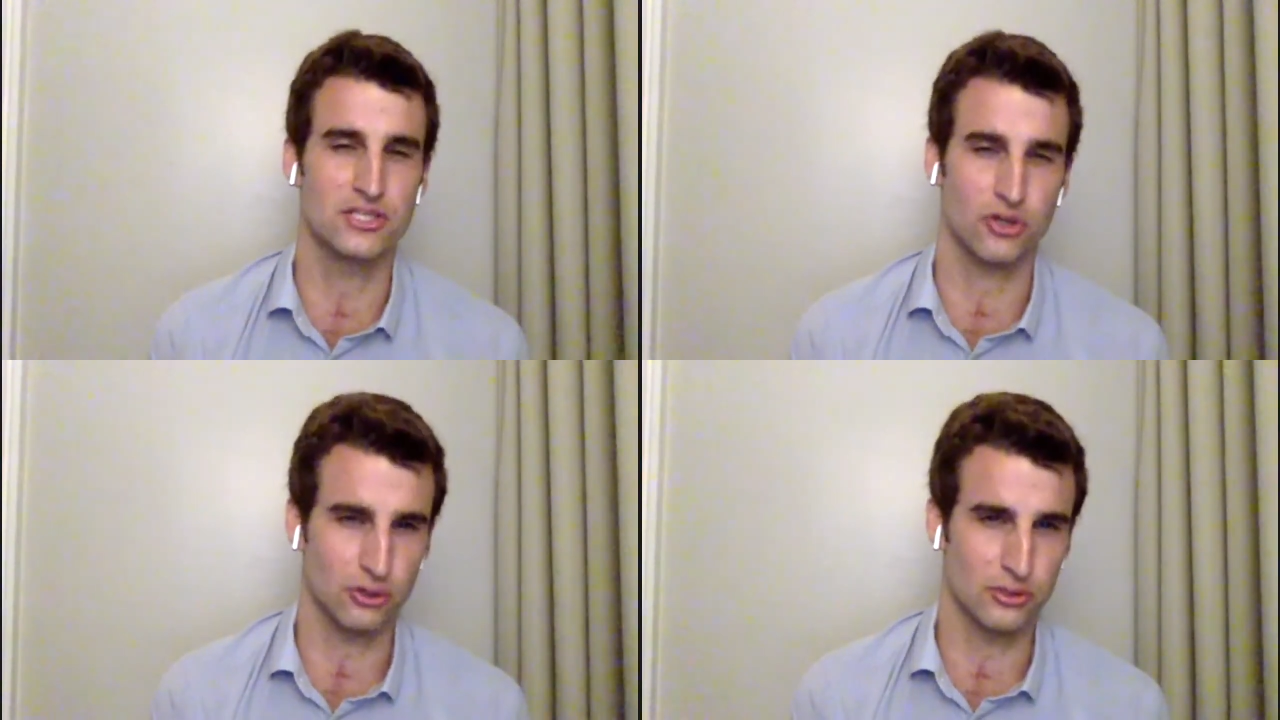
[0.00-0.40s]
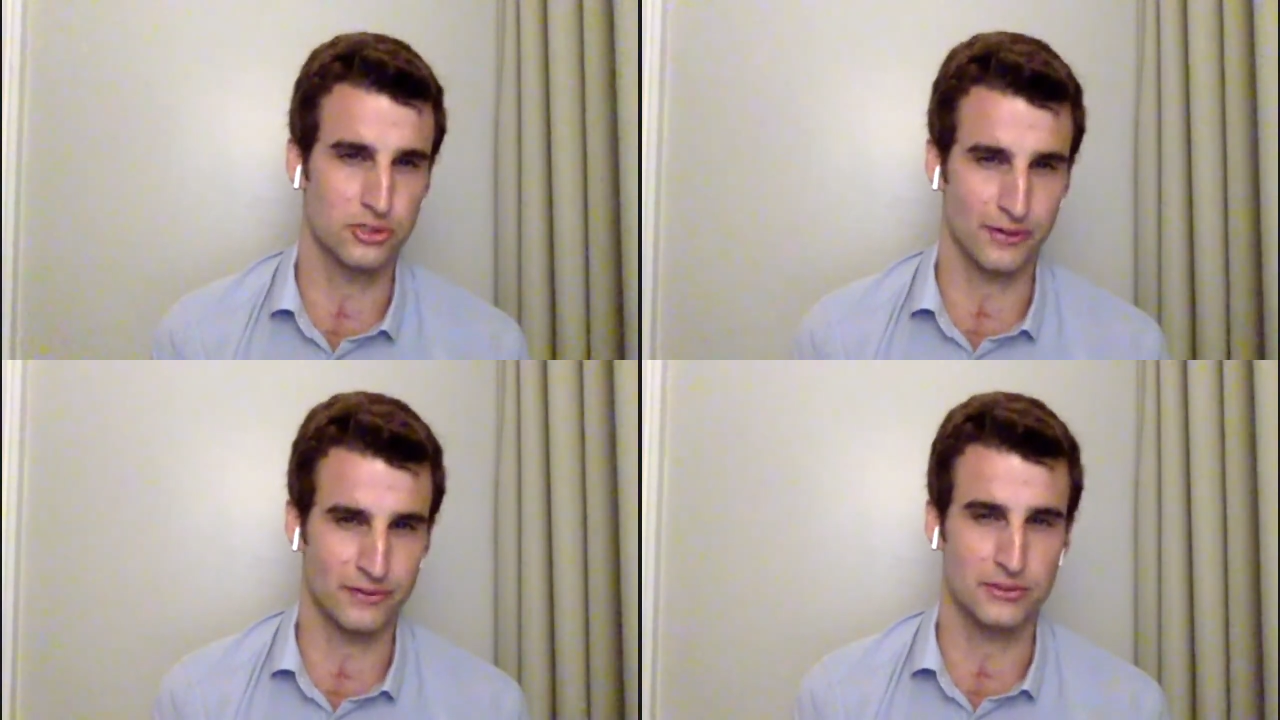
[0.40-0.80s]
internally
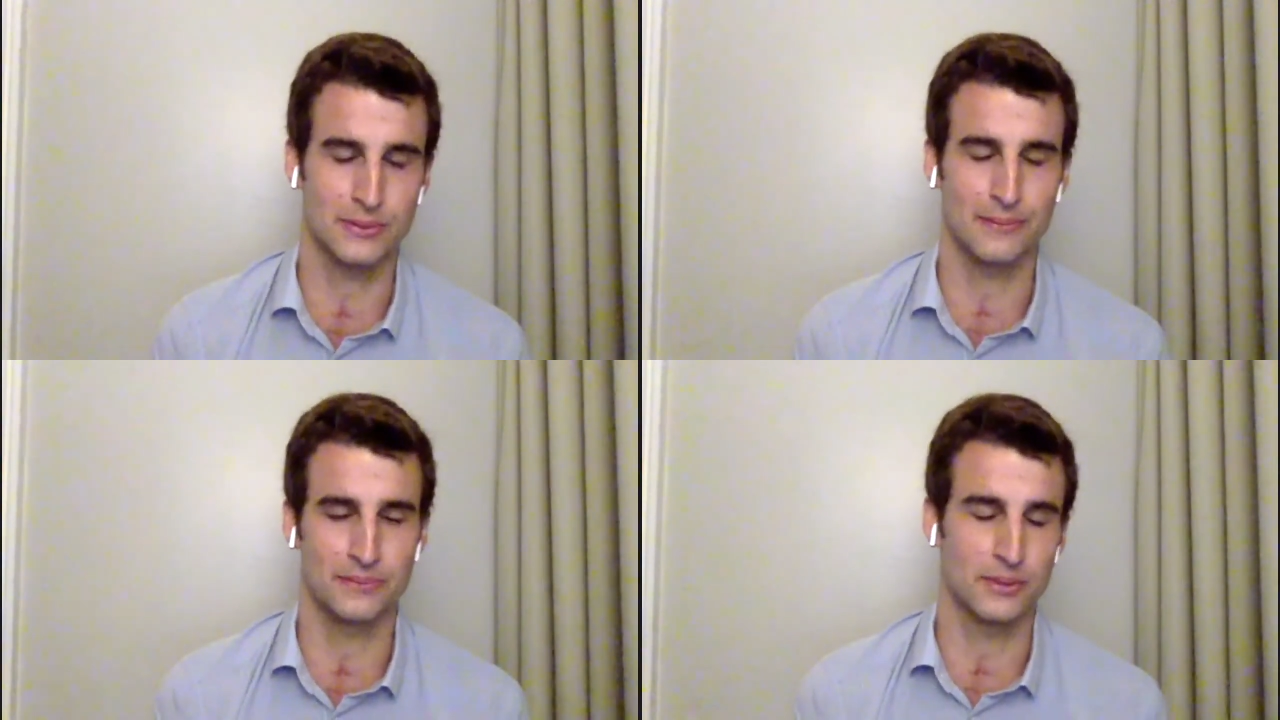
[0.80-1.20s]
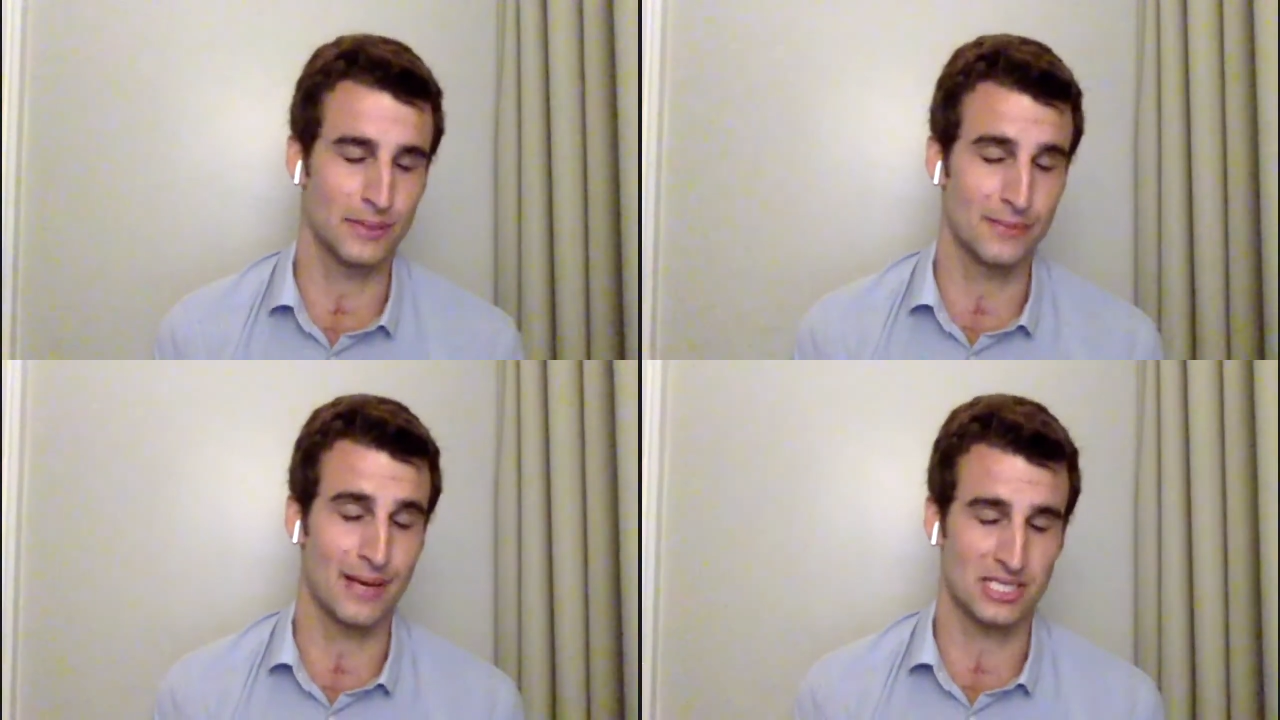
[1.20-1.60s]
driven to
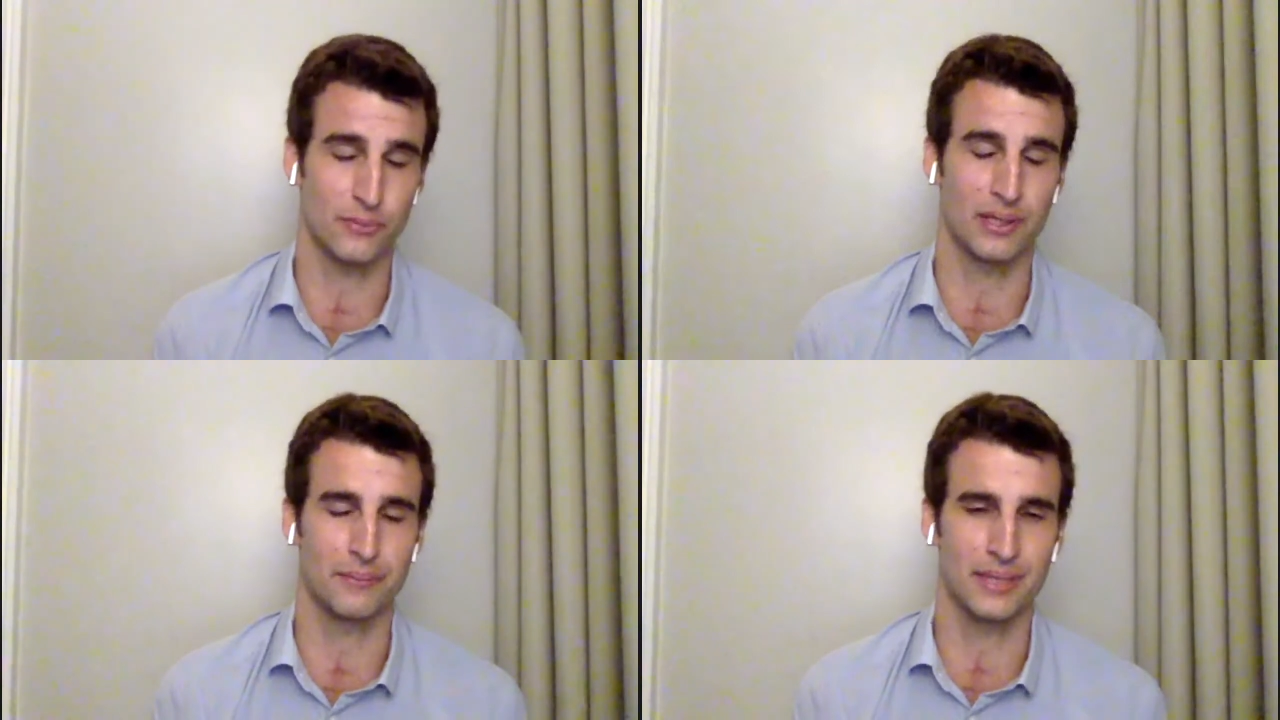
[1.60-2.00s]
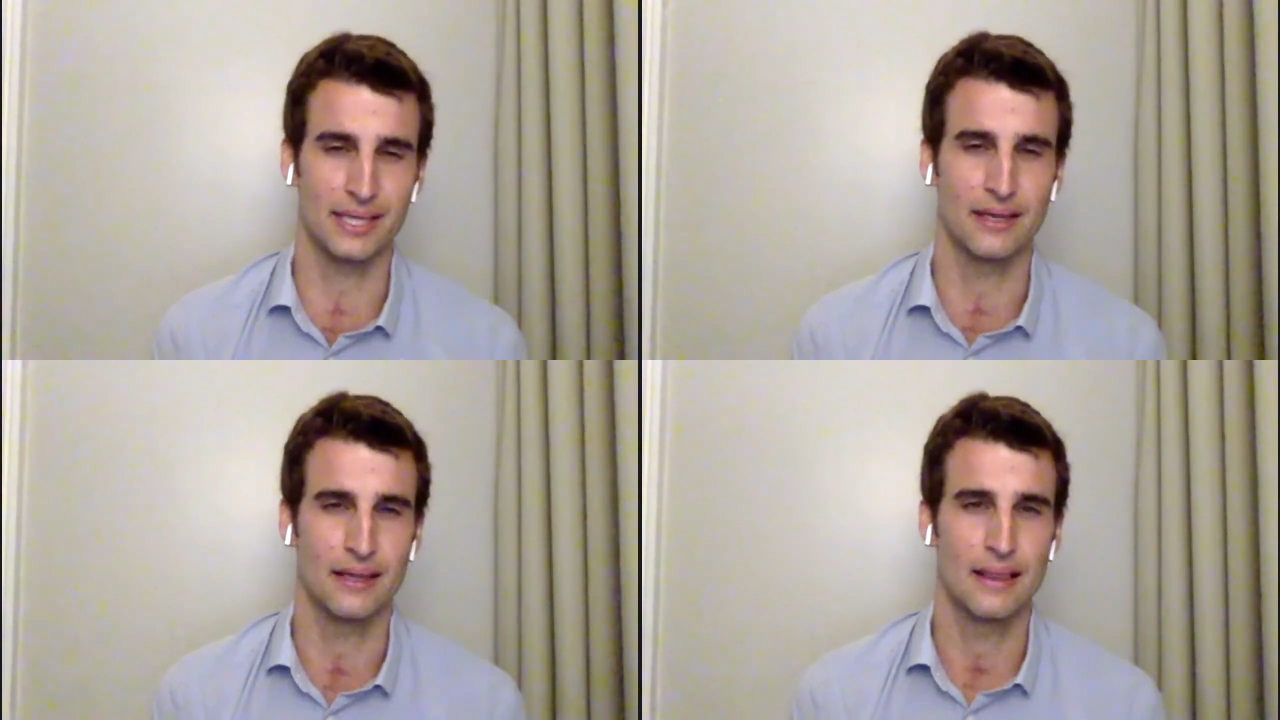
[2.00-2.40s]
be the best that we can
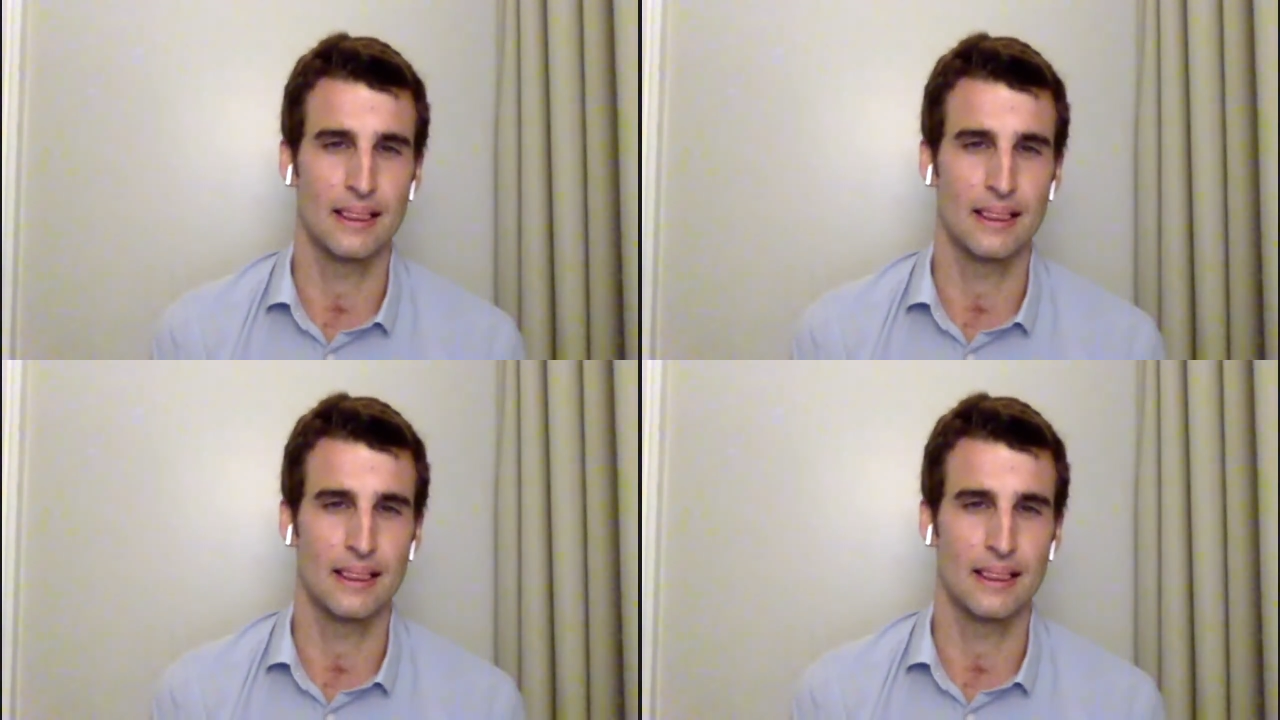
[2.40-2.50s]
be.